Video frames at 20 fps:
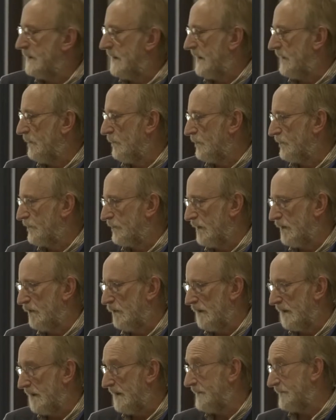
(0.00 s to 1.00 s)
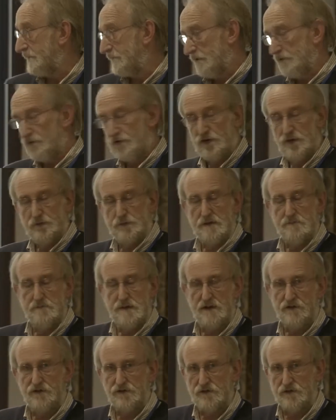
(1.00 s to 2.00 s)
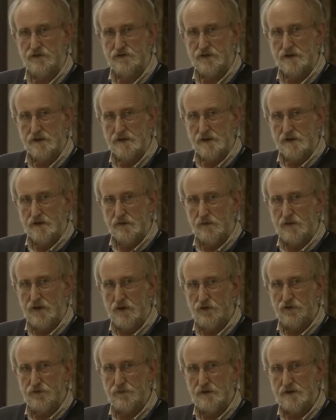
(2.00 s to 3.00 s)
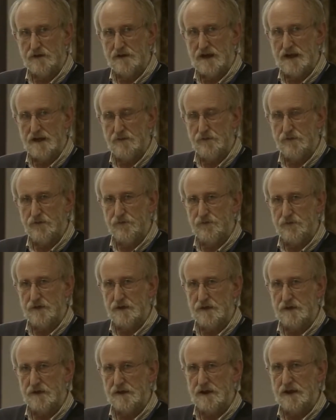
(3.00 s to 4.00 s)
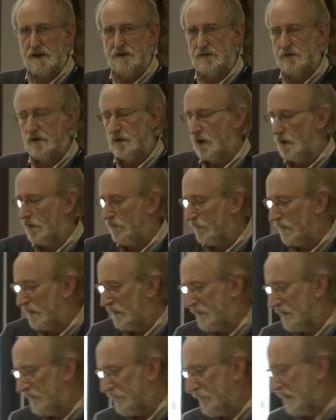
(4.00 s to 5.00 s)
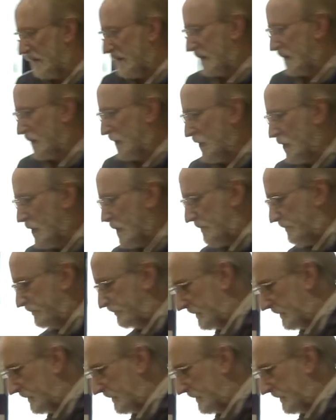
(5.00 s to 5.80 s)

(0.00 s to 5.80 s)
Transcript: and also, as it's just been mentioned, with the ultimate game of finding a cure.